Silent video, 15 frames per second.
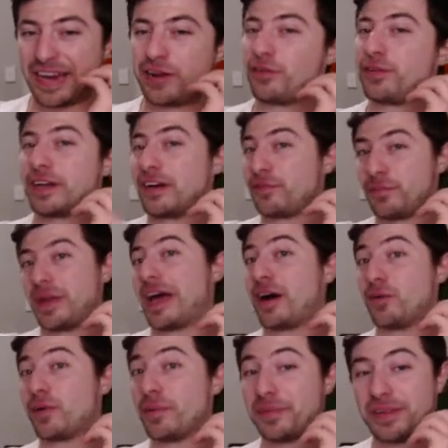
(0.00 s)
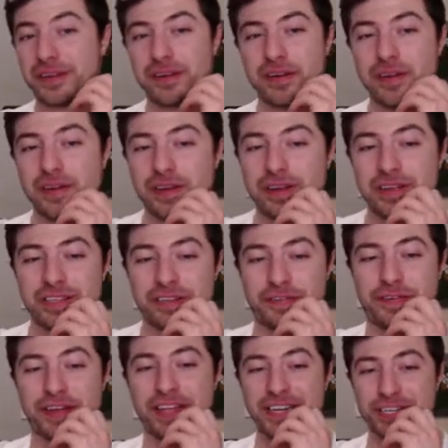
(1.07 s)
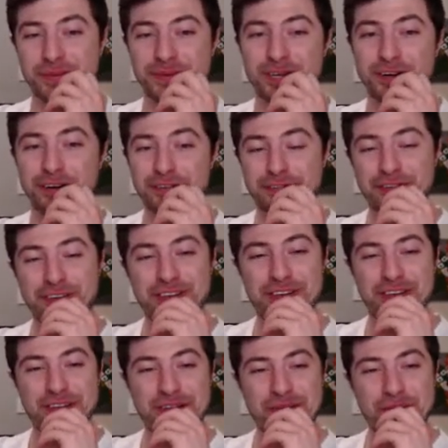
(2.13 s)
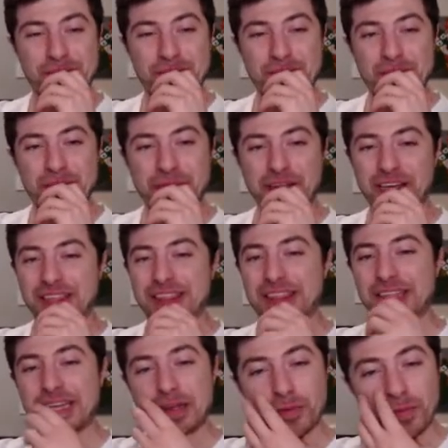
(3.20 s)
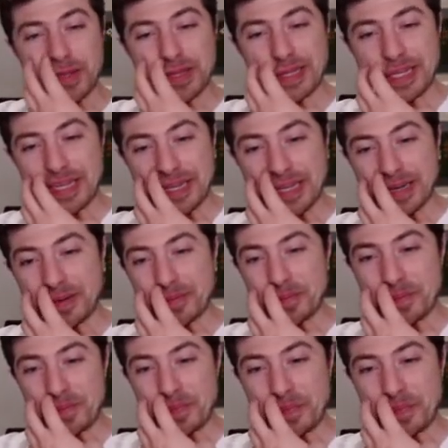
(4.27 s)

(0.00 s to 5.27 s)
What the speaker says: off enough Power Whips to finish me off. I think with the